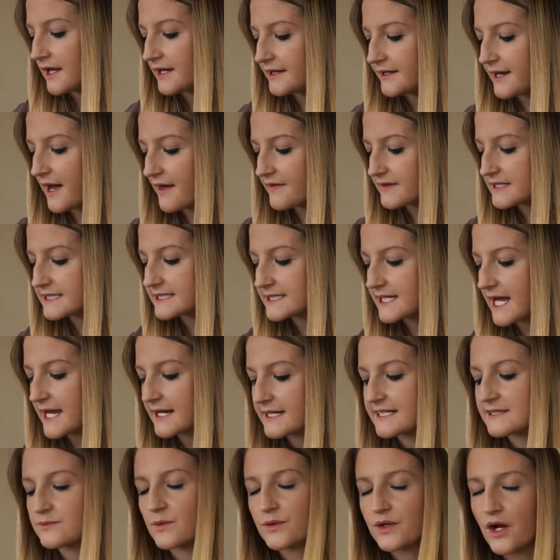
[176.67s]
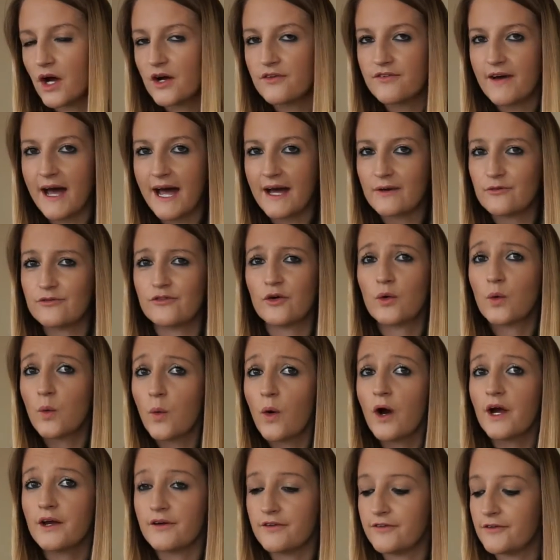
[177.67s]
Now this next one I've had for
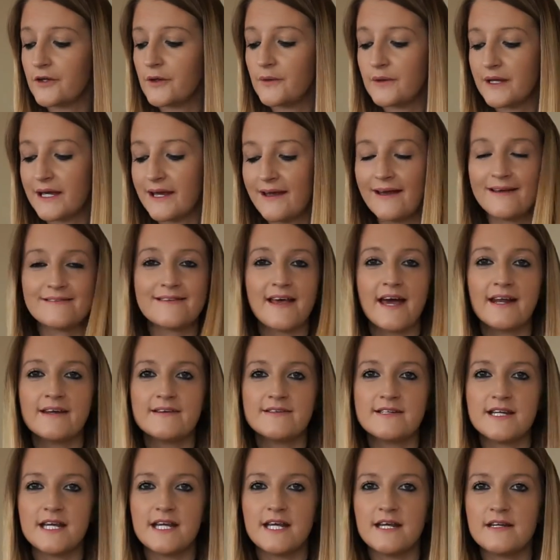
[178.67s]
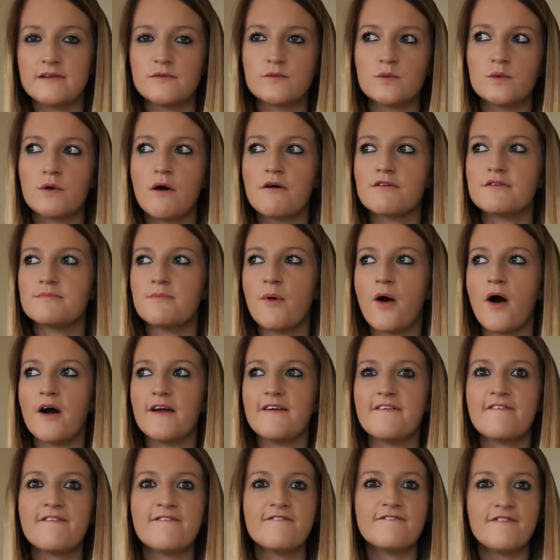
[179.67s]
quite a few years, and it was
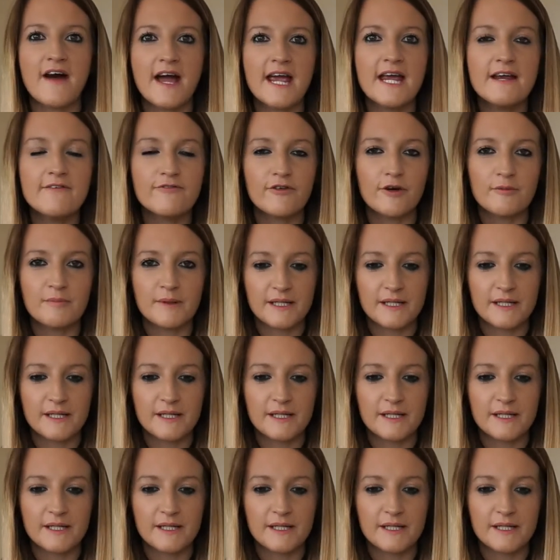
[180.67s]
my favourite